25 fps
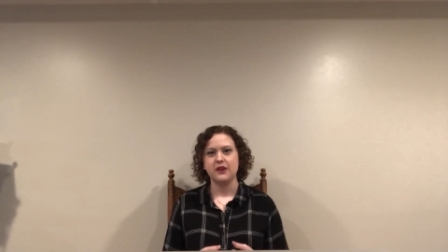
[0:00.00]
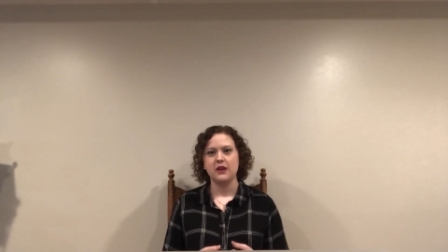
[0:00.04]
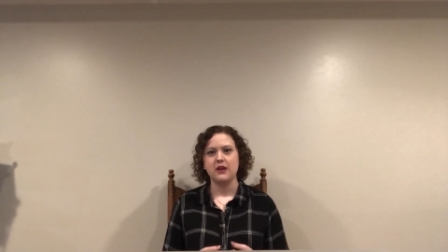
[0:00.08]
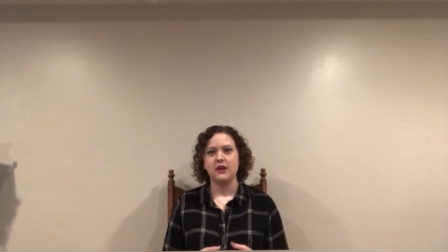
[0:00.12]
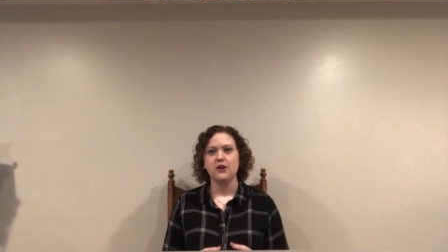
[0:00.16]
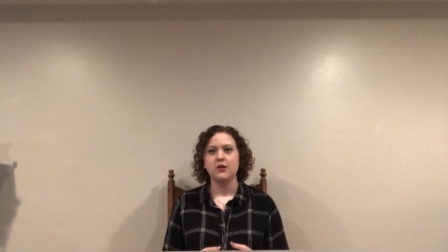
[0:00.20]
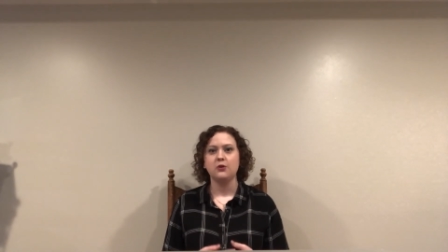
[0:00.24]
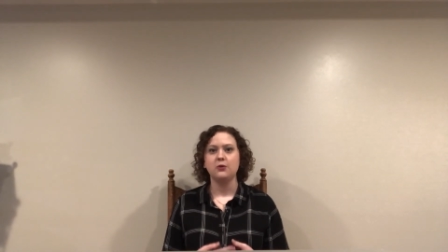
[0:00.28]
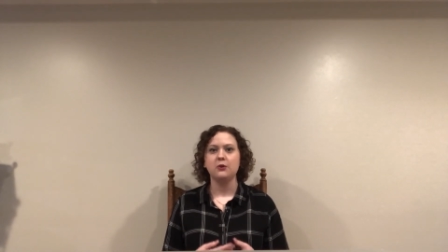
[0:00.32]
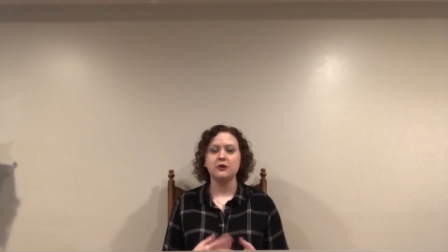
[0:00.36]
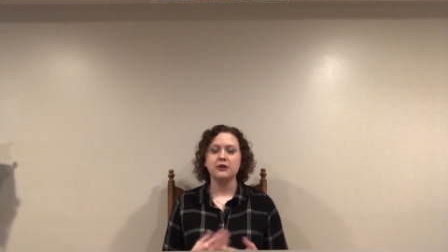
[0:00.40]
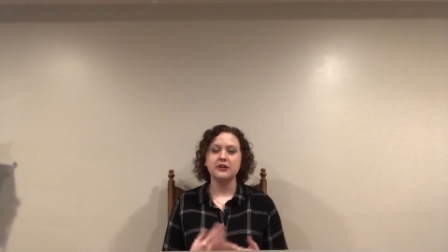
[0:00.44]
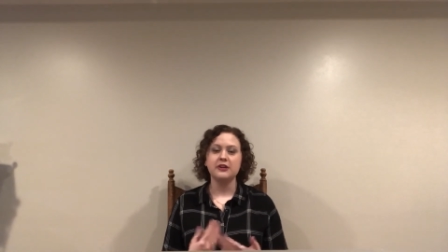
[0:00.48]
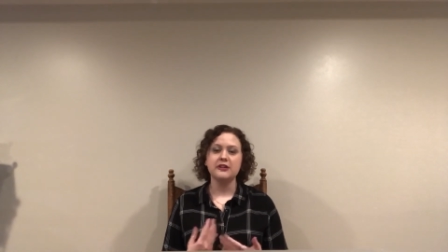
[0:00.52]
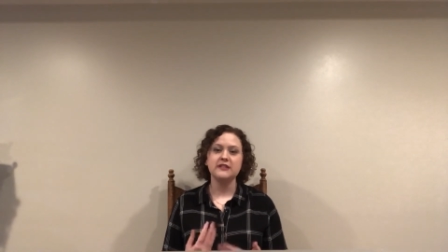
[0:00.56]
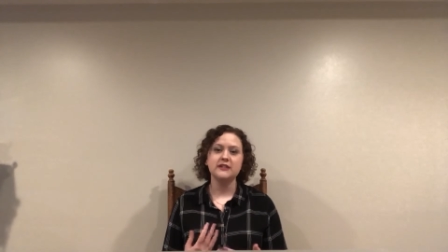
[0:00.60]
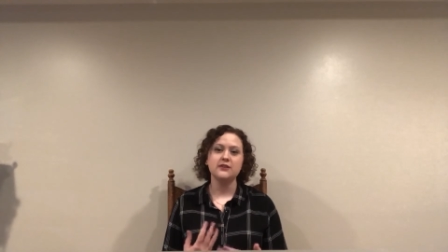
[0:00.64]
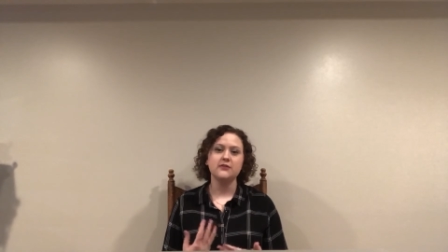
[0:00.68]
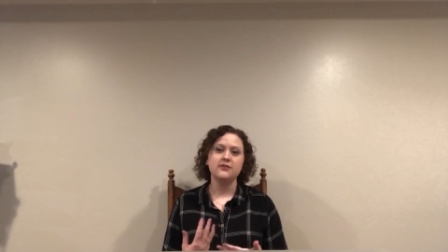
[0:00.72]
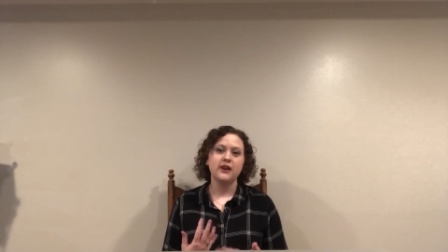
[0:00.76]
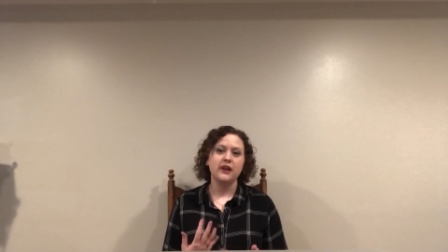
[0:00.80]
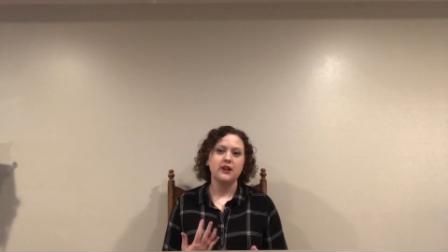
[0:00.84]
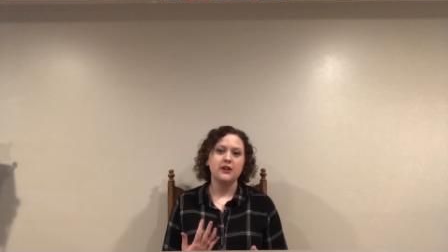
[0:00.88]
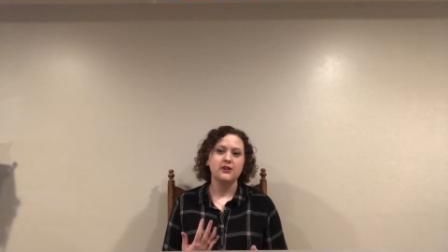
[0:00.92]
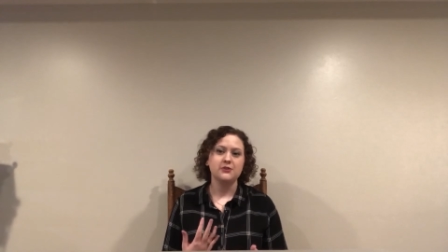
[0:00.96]
Queer is a
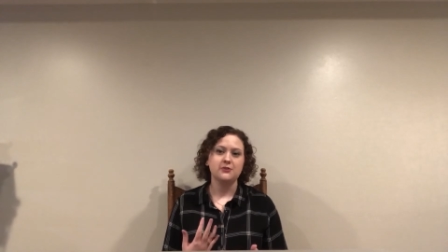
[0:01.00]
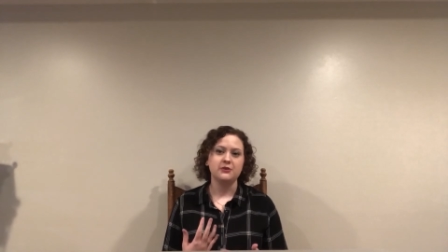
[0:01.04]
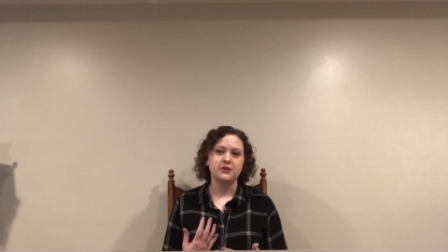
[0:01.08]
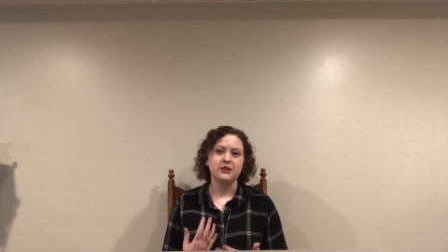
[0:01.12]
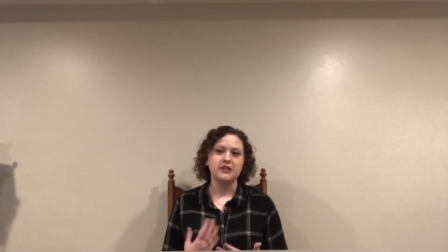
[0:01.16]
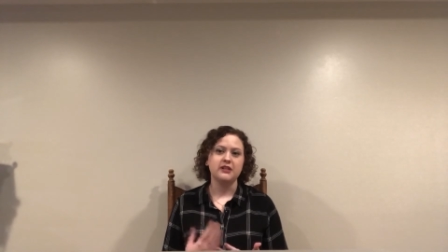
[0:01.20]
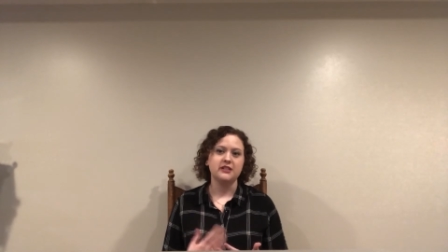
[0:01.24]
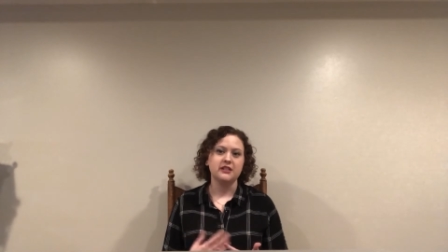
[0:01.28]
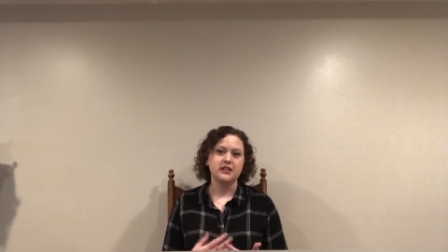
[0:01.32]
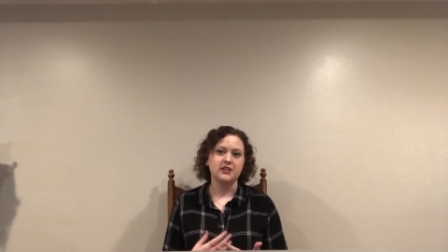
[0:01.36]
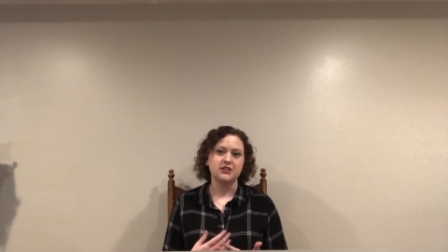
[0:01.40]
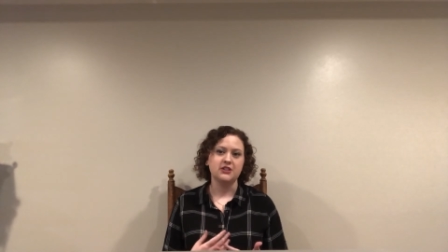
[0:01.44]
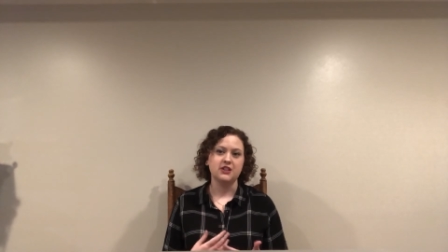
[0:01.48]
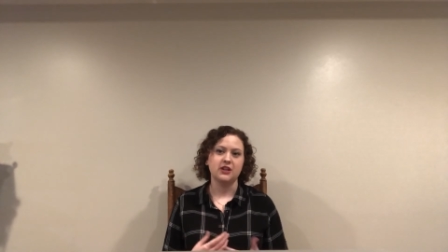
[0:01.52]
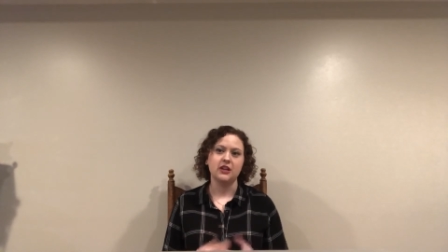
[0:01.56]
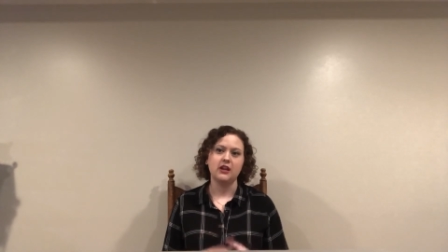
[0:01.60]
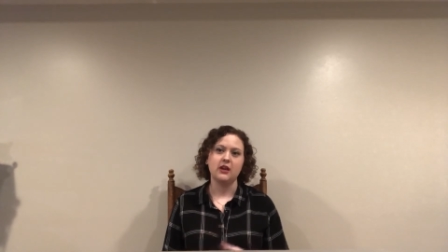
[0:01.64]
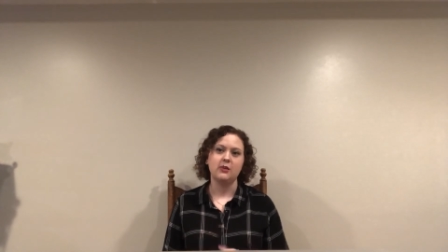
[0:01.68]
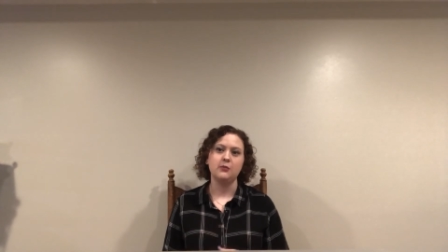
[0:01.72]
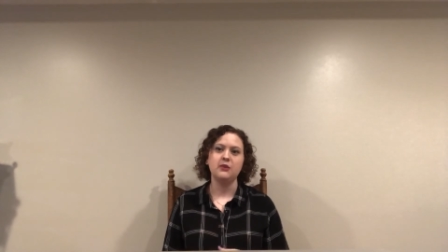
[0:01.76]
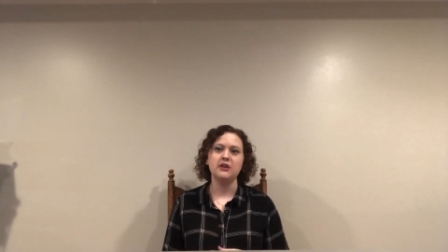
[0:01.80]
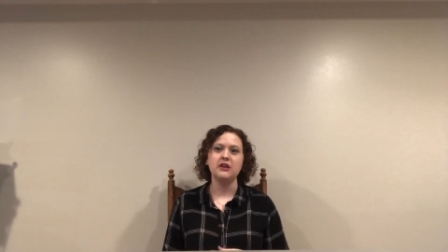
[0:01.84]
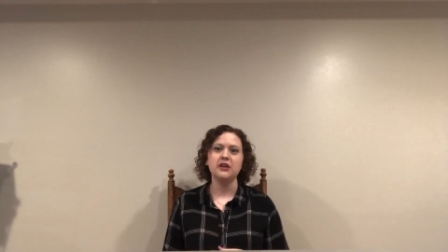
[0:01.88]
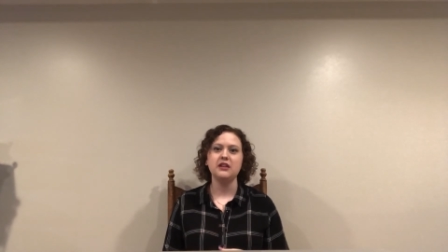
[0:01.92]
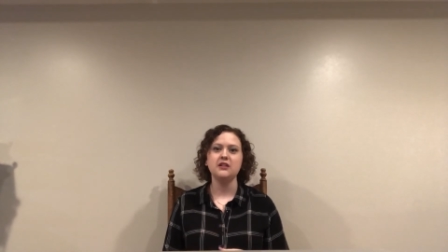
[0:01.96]
valid orientation, and
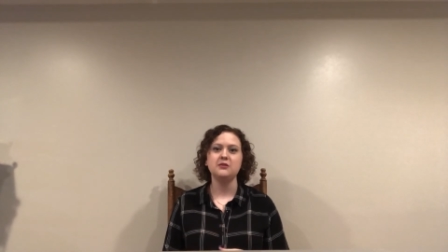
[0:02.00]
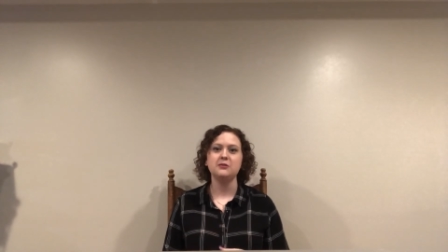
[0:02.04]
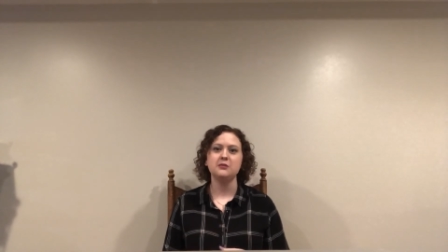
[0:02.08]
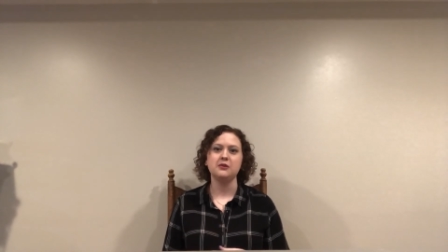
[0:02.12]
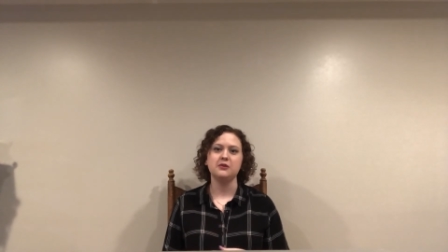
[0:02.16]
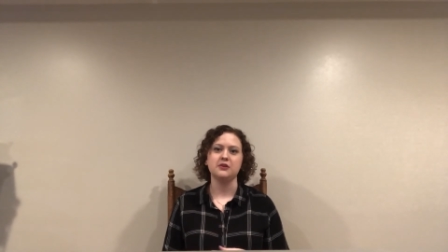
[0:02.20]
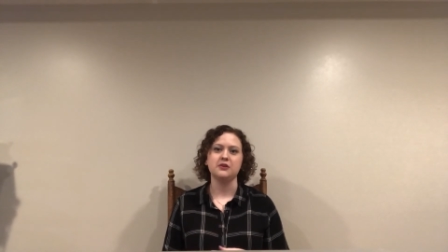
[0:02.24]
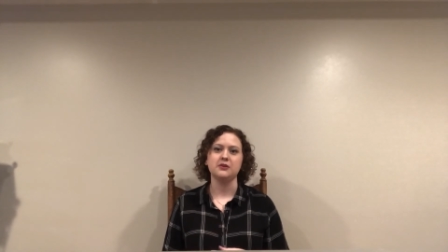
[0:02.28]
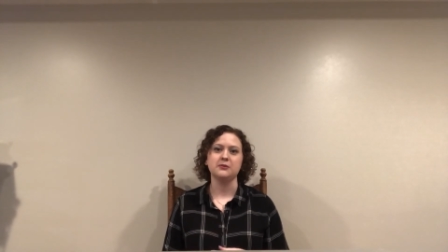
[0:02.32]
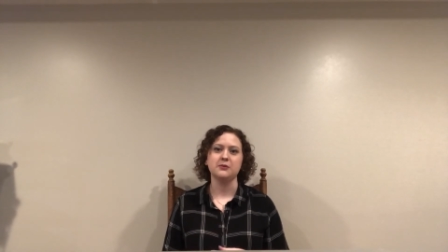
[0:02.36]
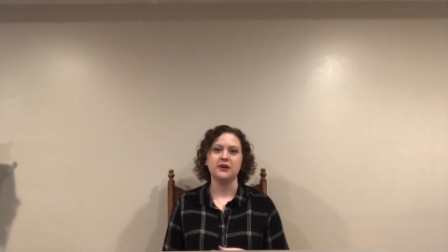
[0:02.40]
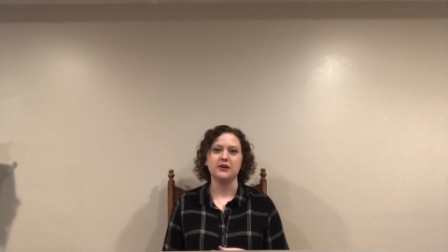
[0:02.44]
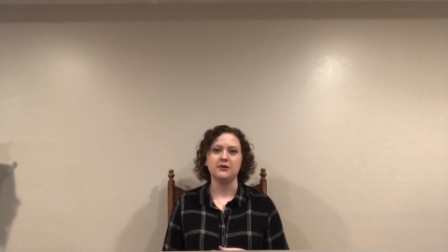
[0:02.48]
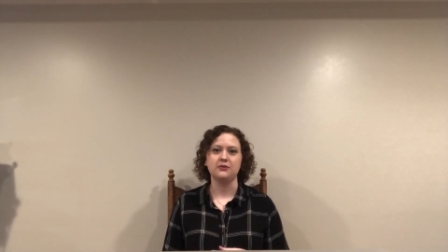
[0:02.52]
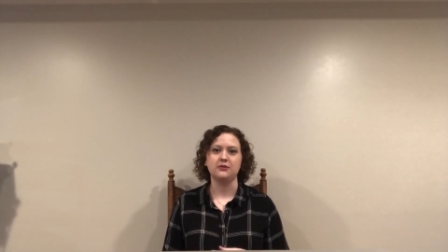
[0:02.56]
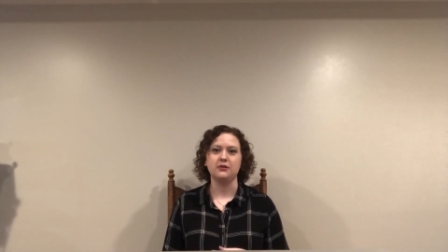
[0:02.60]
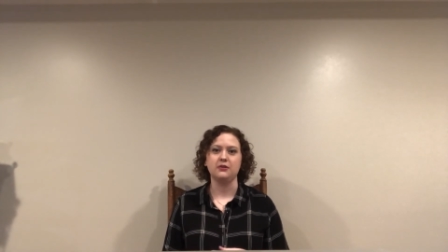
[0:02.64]
we need to be respectful